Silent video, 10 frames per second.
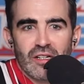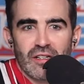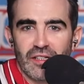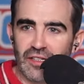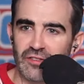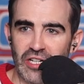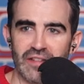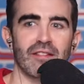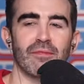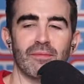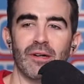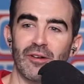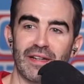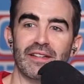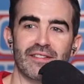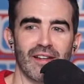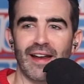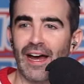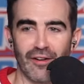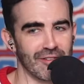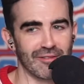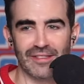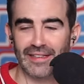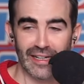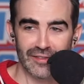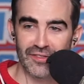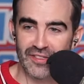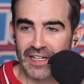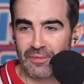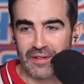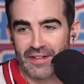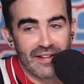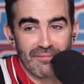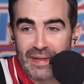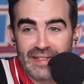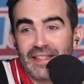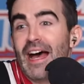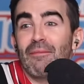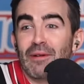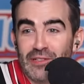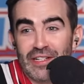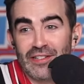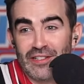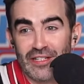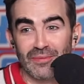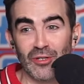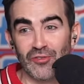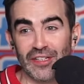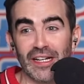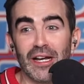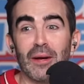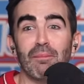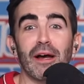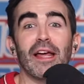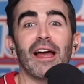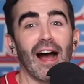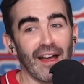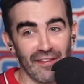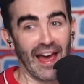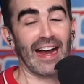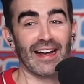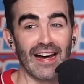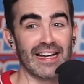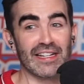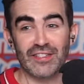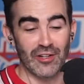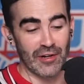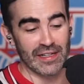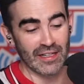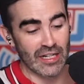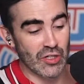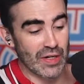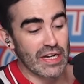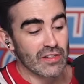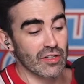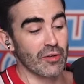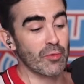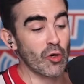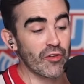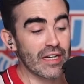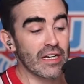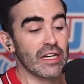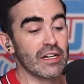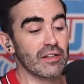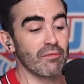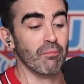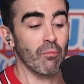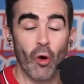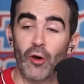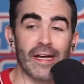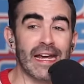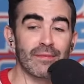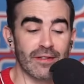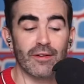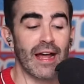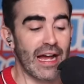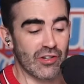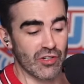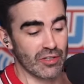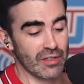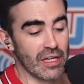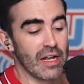You know, Jason Momoa, his son. I don't know what the character's name was. I didn't pay that much attention to the movie. But that guy, he's still running the country. So they're moving more games international.